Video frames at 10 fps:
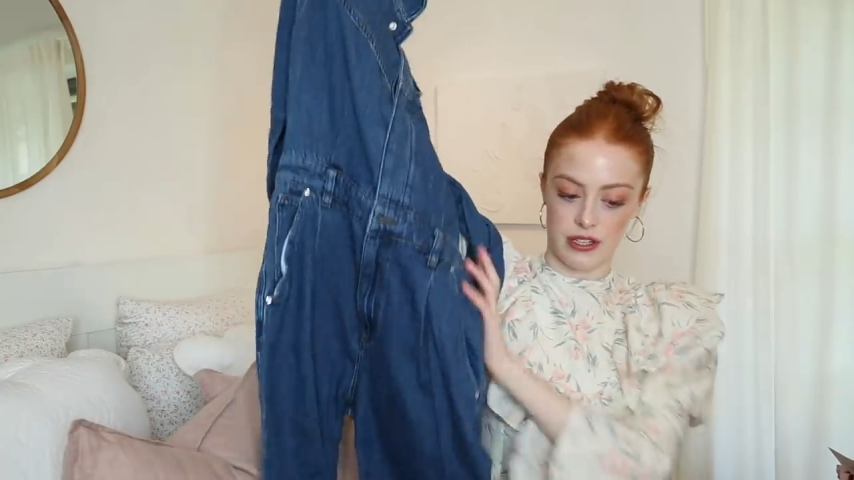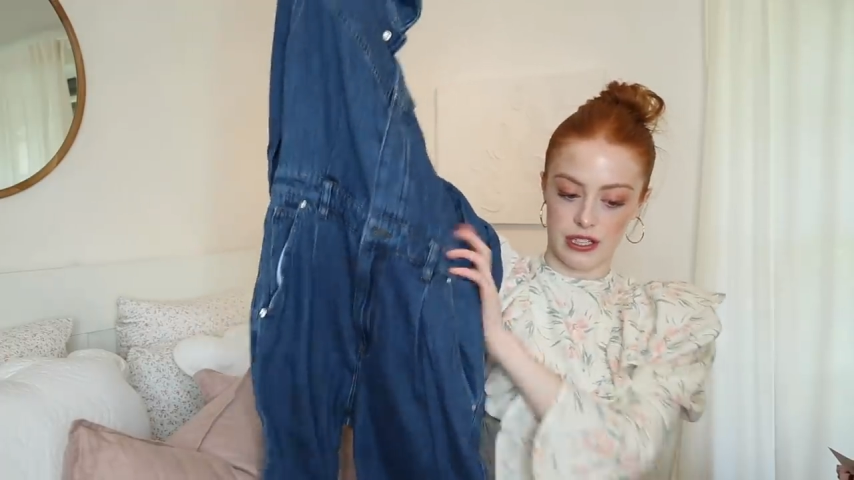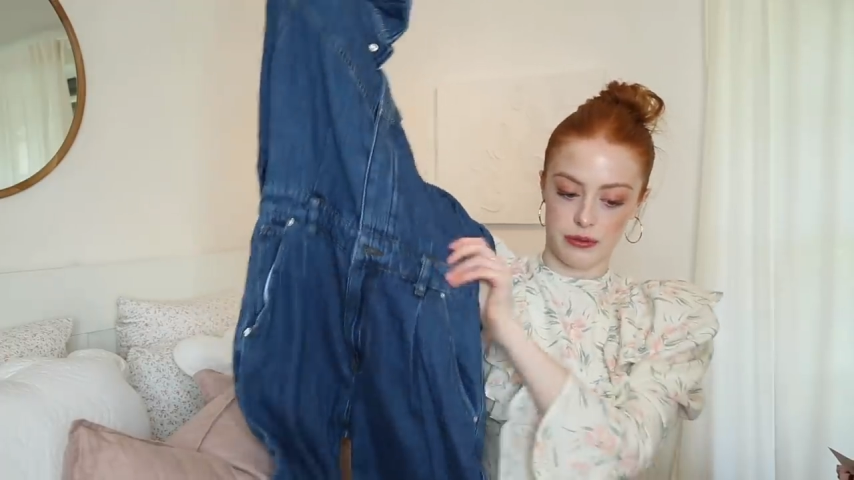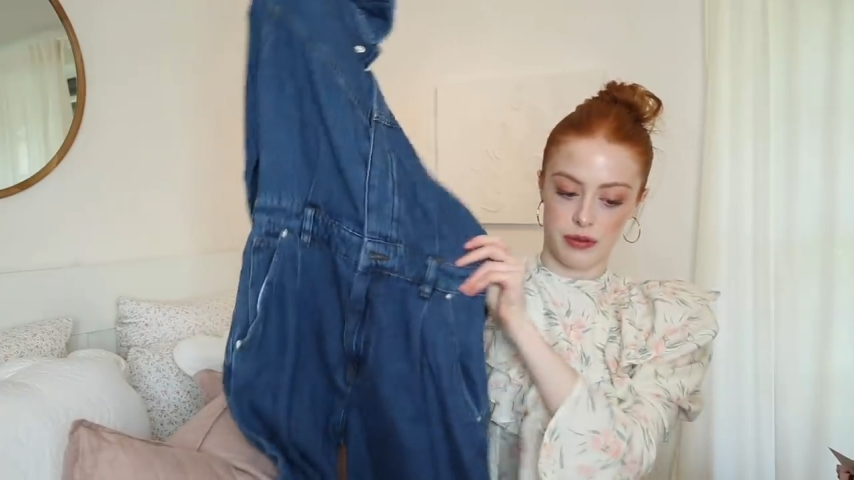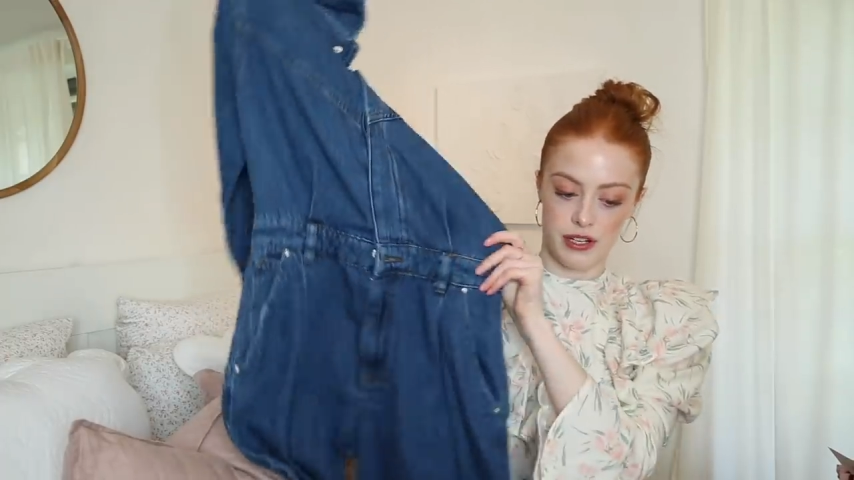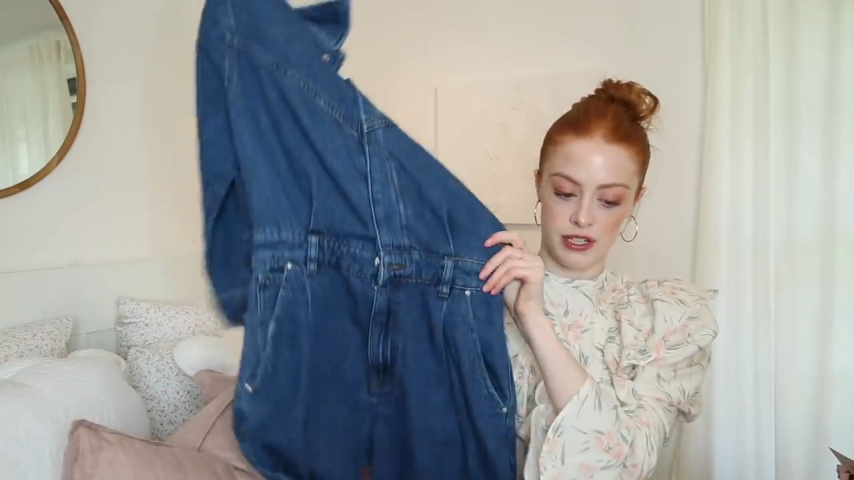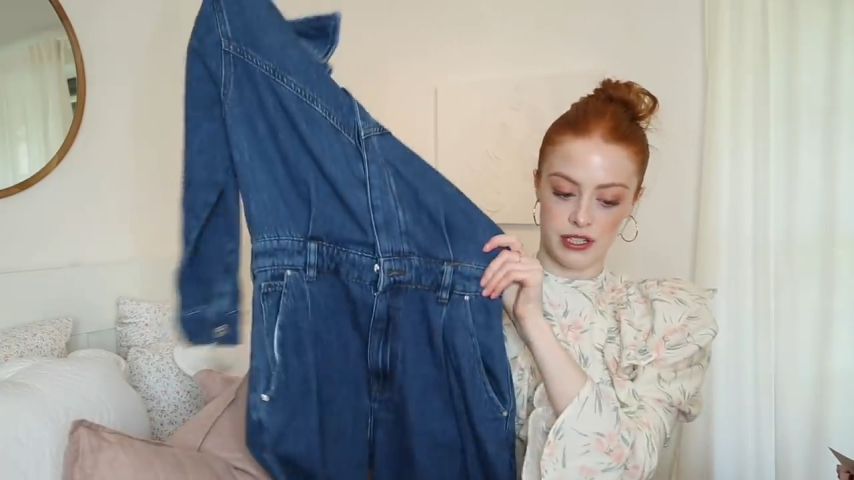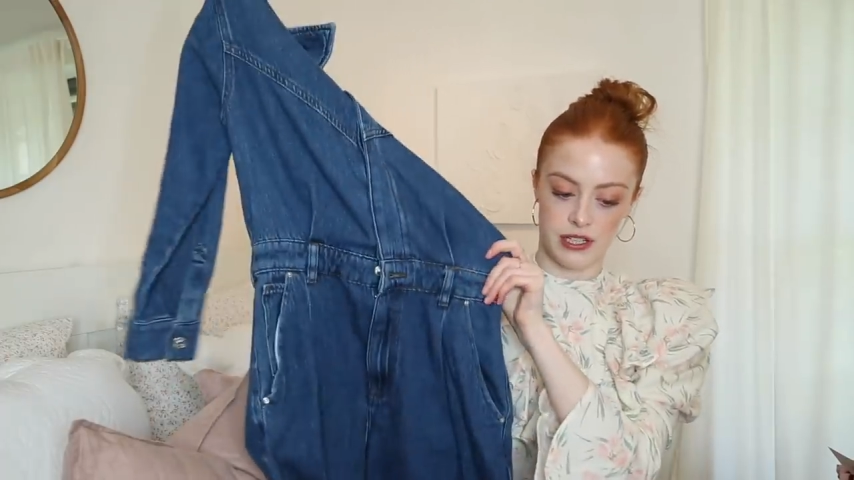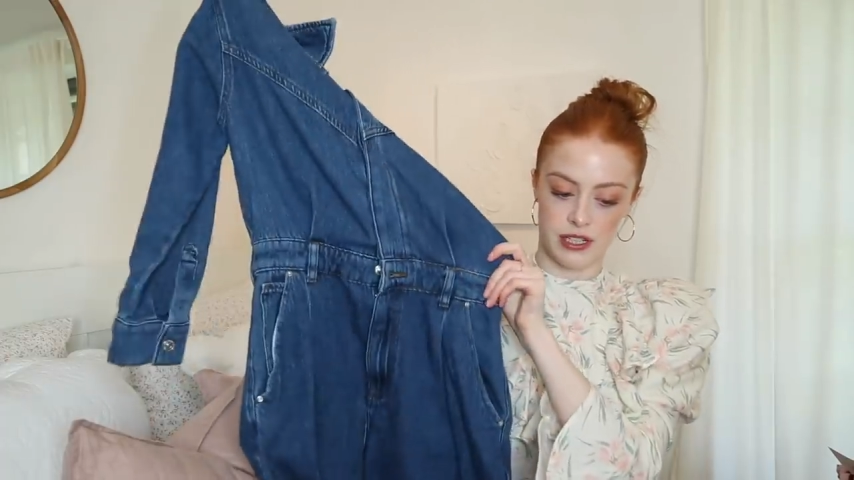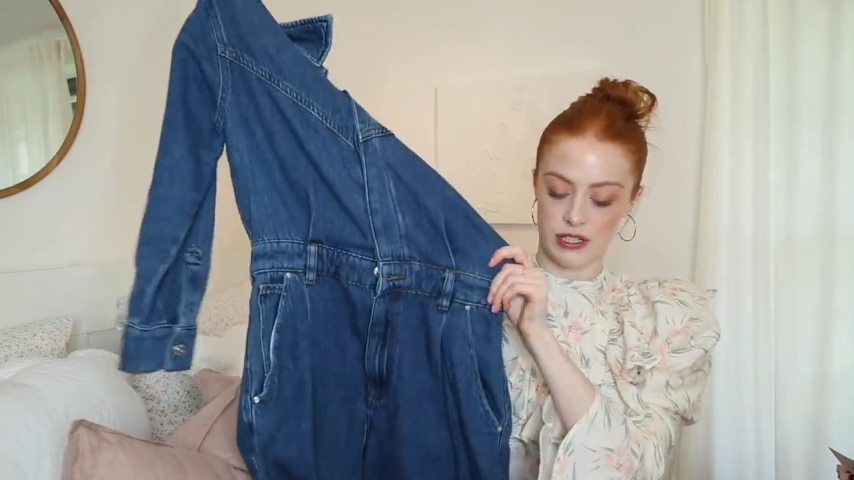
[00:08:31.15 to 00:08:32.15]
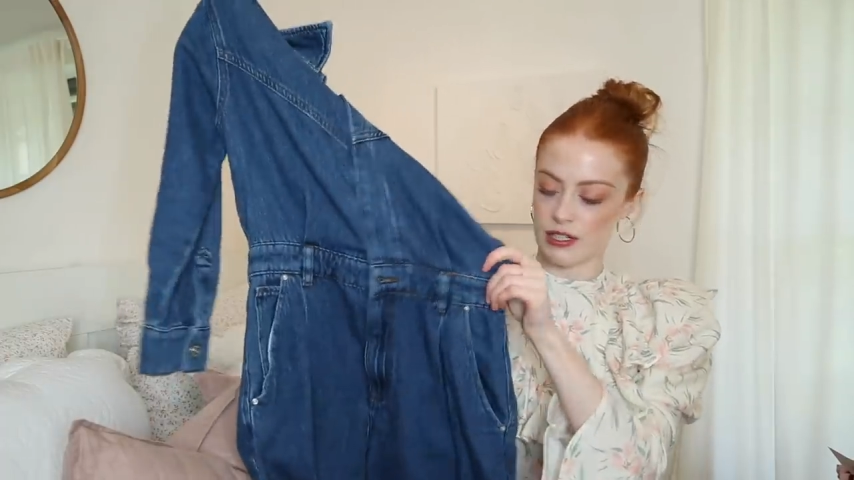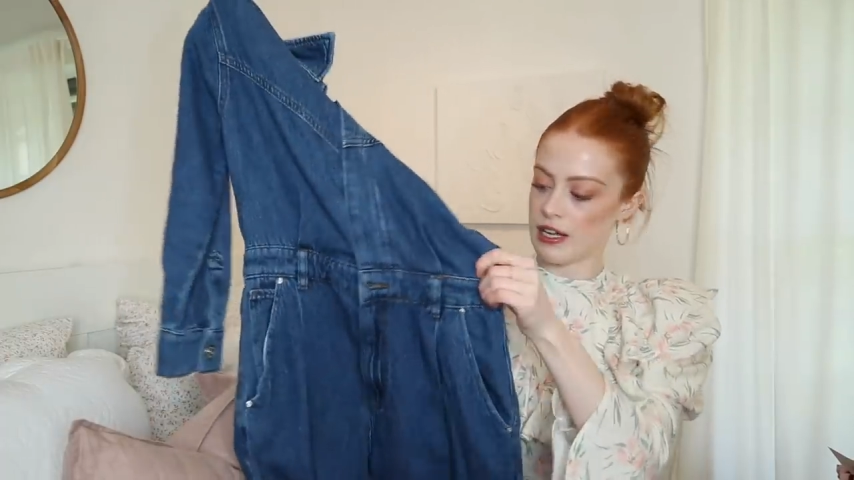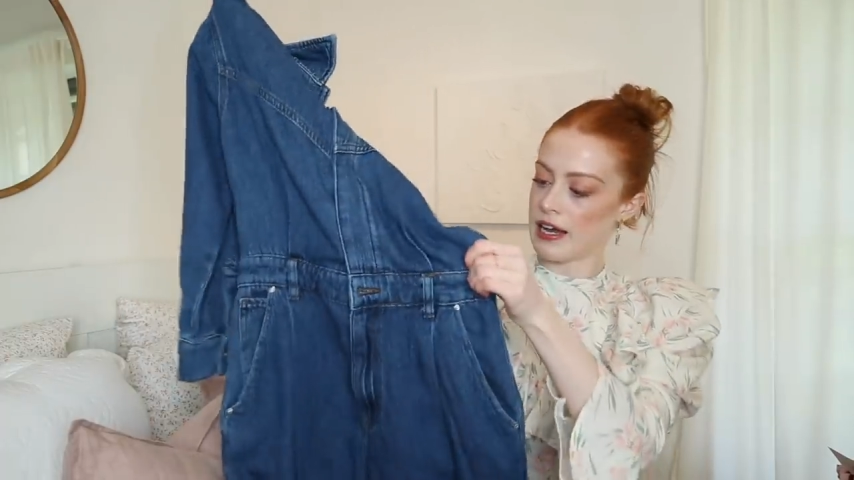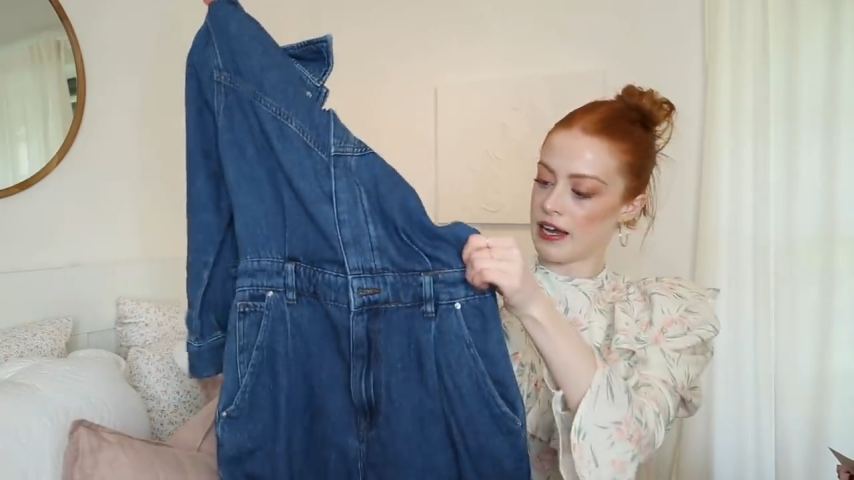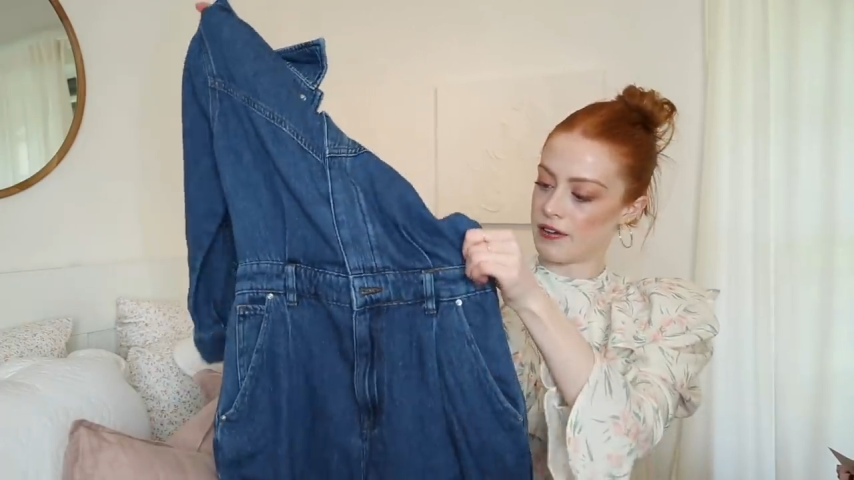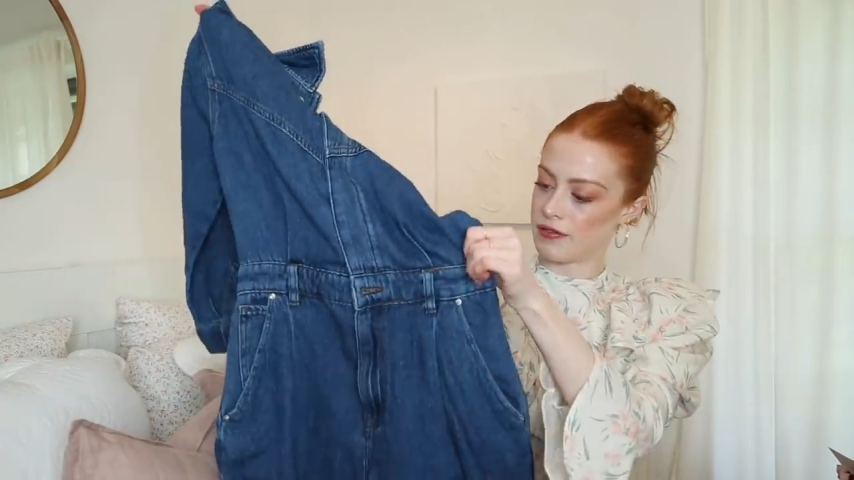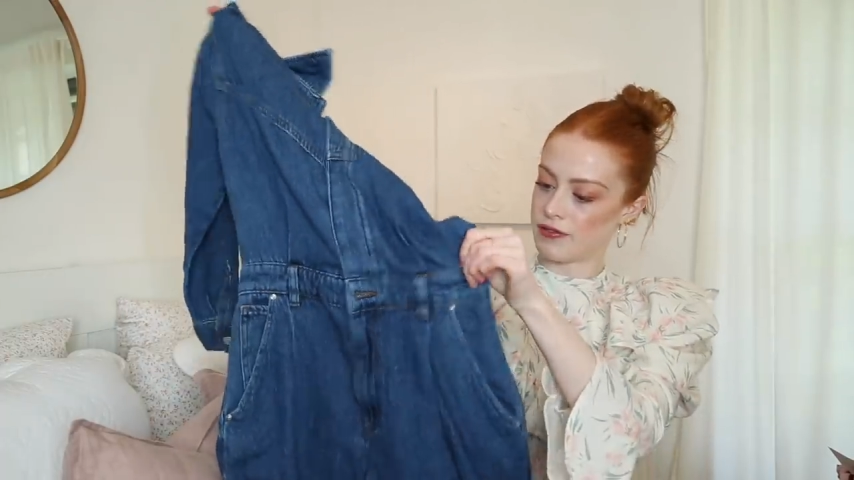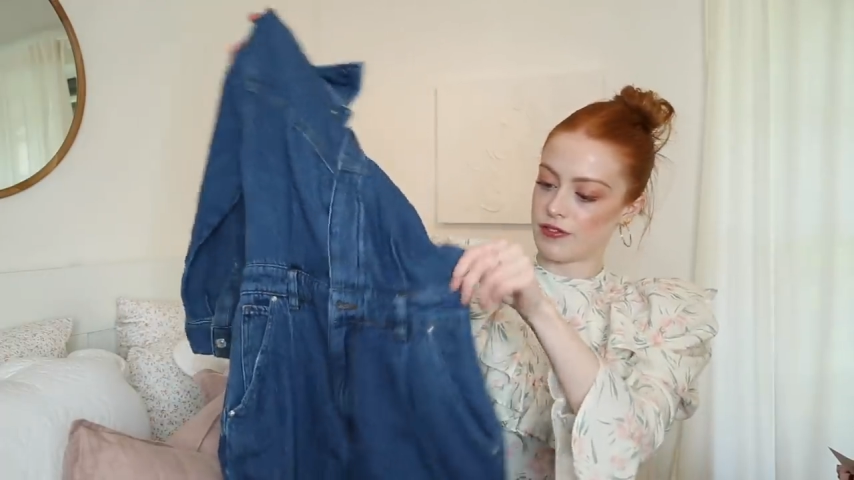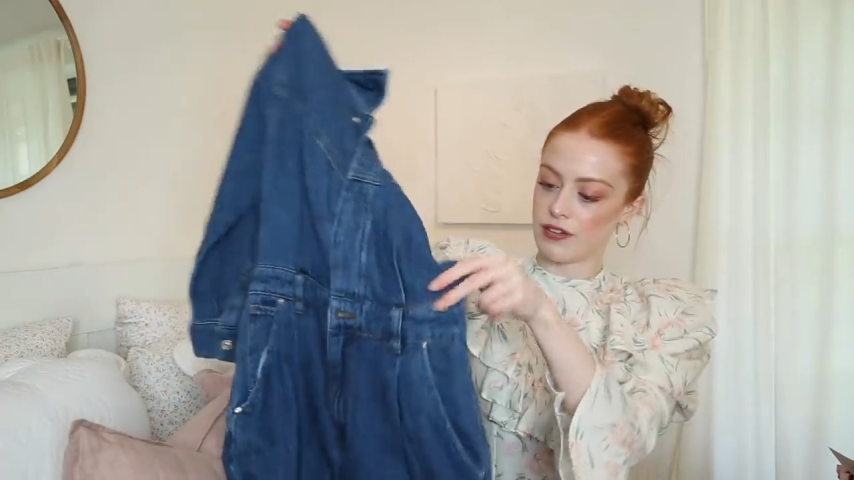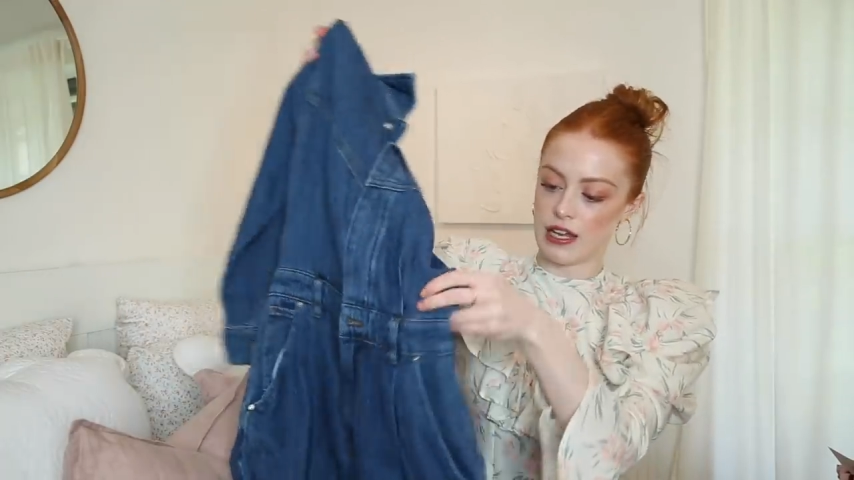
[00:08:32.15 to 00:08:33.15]
This one doesn't
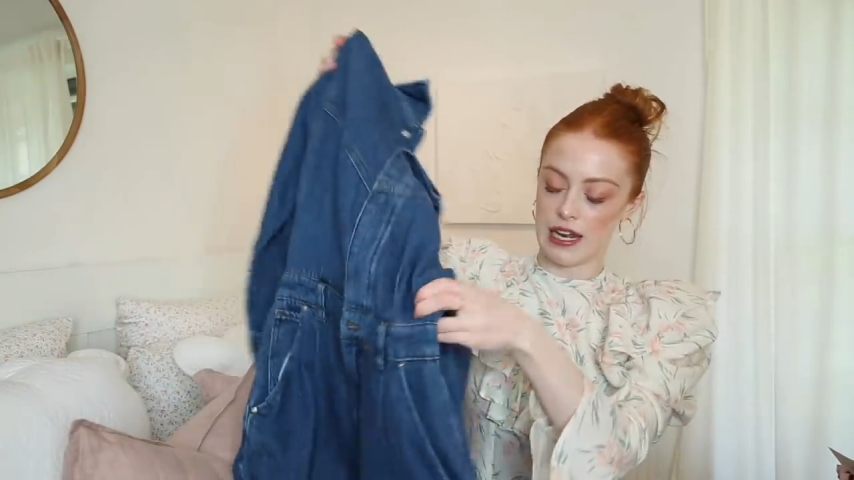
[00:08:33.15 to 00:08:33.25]
have